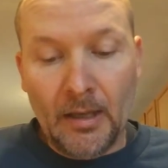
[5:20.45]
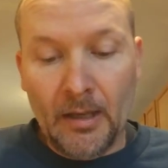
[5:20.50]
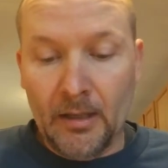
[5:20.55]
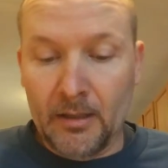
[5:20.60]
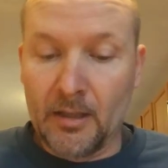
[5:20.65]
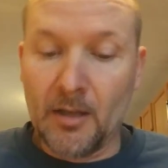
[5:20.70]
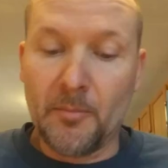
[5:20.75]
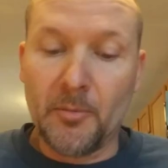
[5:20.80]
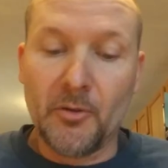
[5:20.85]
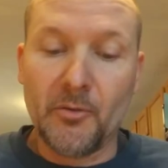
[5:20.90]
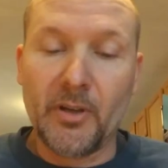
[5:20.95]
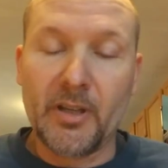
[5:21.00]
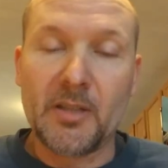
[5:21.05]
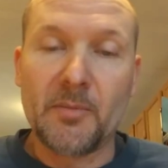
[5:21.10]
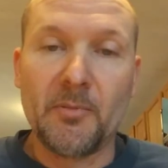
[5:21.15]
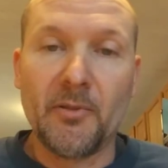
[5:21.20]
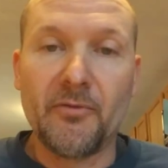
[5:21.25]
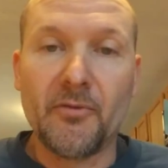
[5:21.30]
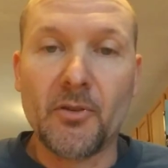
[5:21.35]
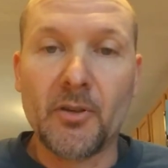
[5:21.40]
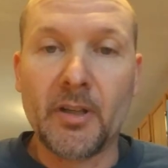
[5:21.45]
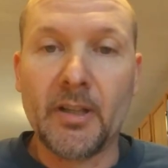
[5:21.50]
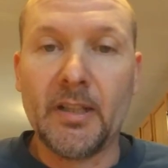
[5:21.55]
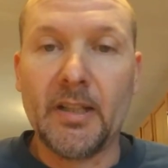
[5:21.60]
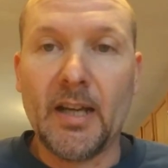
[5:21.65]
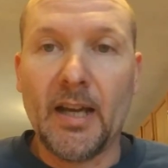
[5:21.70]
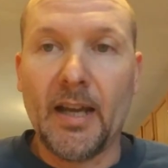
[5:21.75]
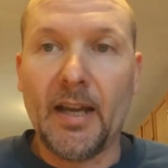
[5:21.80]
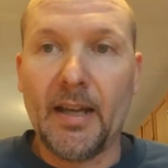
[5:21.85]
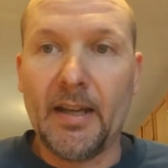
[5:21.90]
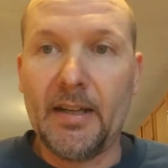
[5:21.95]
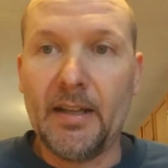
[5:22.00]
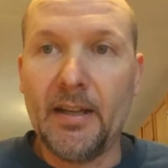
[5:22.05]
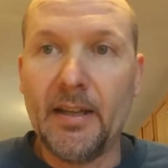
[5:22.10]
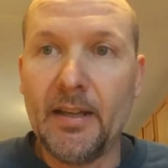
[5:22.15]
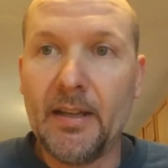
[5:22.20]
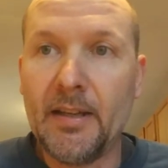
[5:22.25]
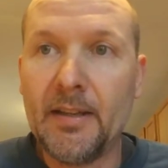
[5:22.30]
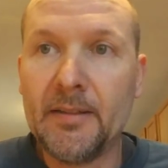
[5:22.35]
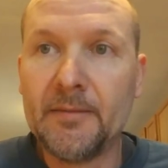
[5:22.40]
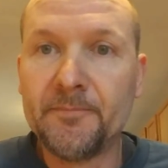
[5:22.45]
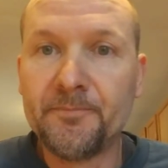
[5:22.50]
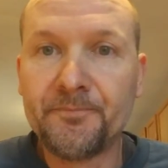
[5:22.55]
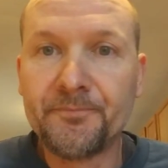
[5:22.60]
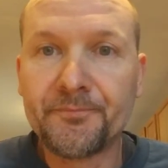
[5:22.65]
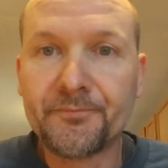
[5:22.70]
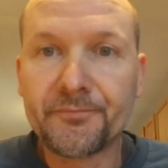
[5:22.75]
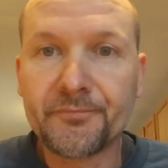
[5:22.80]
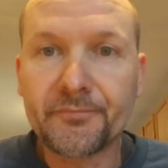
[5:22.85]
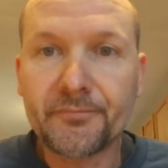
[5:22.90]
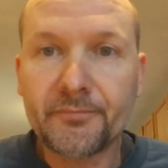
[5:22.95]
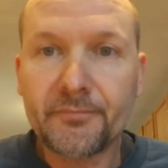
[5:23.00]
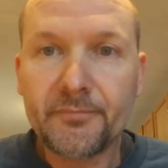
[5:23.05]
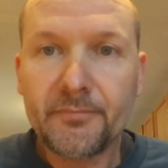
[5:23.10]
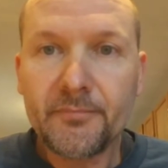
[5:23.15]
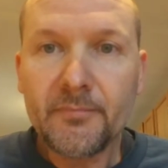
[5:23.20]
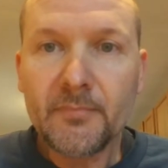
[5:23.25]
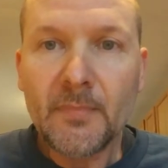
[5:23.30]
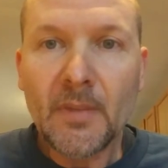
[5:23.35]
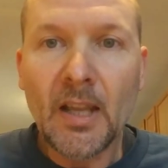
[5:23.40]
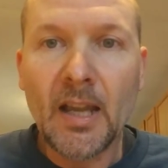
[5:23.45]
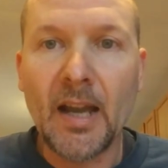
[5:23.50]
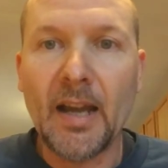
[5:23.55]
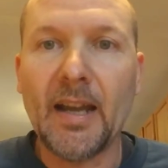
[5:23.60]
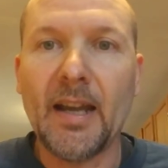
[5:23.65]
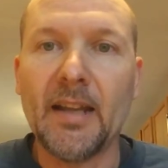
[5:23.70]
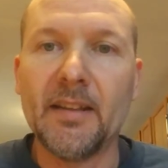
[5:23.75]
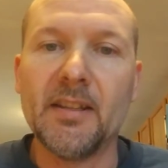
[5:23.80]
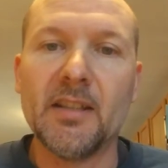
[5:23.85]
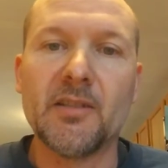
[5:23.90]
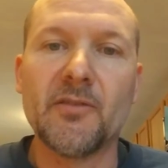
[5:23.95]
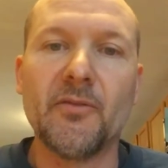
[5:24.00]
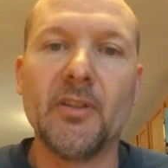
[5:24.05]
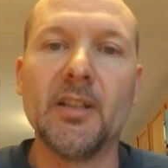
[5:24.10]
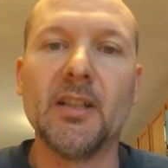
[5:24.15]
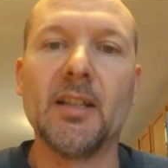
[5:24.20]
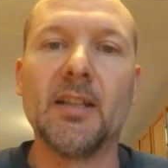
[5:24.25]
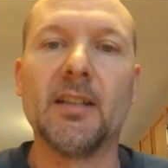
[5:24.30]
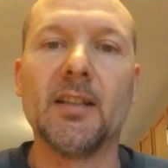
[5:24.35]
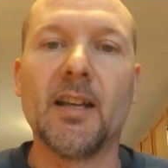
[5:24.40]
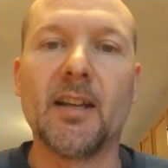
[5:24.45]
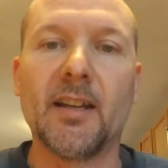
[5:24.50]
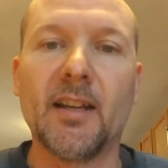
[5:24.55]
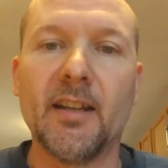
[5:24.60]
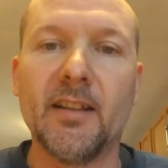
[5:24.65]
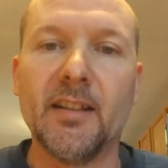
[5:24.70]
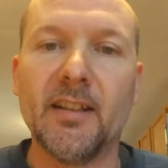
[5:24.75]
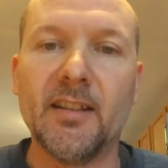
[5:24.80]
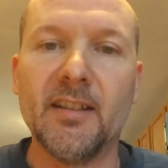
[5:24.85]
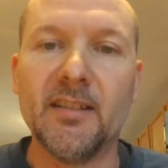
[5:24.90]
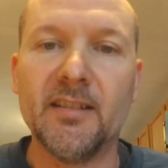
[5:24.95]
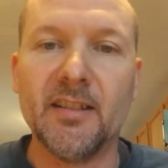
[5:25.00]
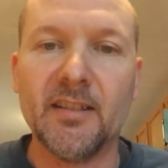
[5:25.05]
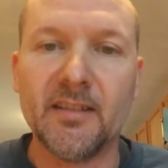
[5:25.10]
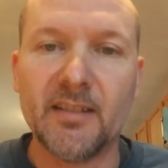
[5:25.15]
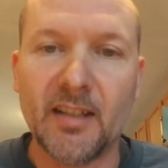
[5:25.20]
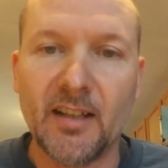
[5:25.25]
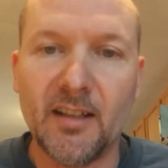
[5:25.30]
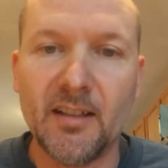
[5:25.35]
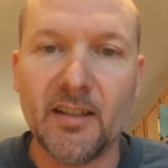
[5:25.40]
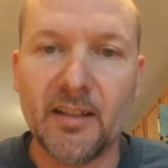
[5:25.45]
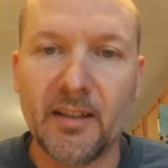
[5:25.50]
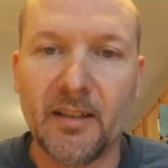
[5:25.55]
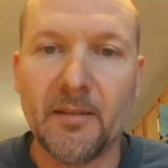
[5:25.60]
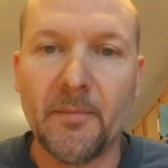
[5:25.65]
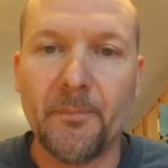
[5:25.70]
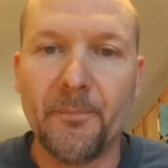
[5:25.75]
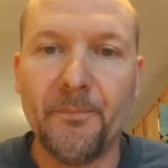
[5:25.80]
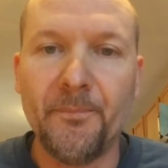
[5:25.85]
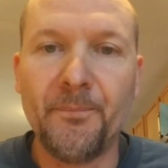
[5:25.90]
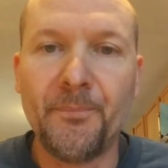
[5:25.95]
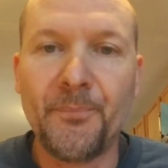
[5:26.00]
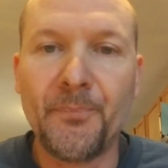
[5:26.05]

a couple weeks before he died, I had this feeling like I needed to tell him